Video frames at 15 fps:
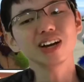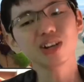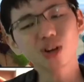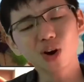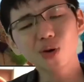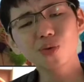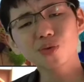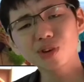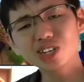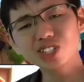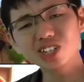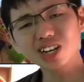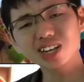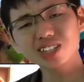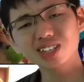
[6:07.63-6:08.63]
It
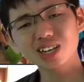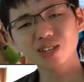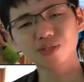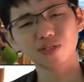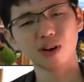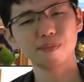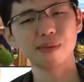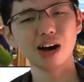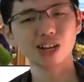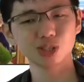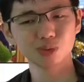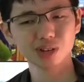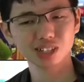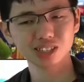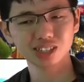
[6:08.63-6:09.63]
originated from
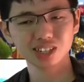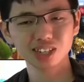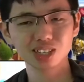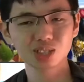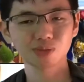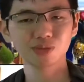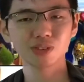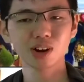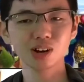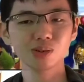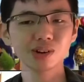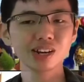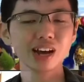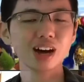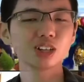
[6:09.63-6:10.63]
Artwork Tee's
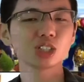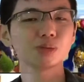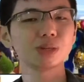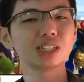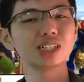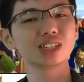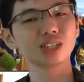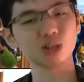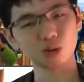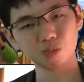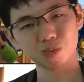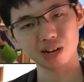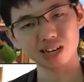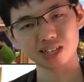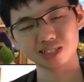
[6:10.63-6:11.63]
furry
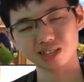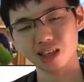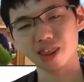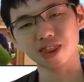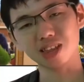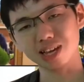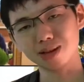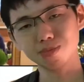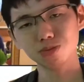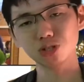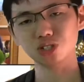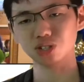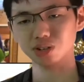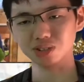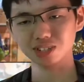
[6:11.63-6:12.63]
LGBTQ+
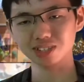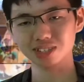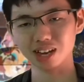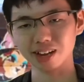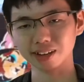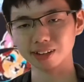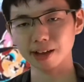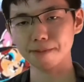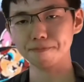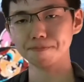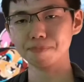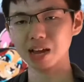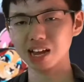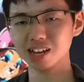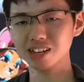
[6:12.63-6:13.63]
themed shirt design
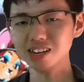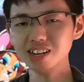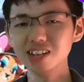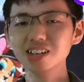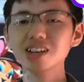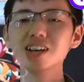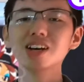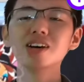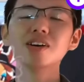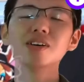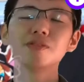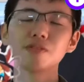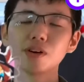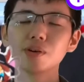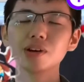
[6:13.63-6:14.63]
campaign,
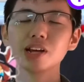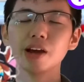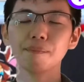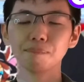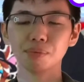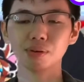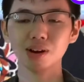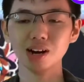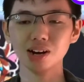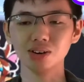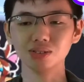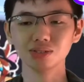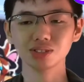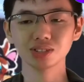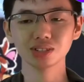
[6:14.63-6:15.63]
Furry and
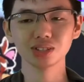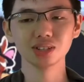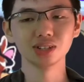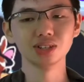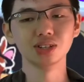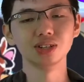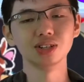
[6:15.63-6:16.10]
Proud.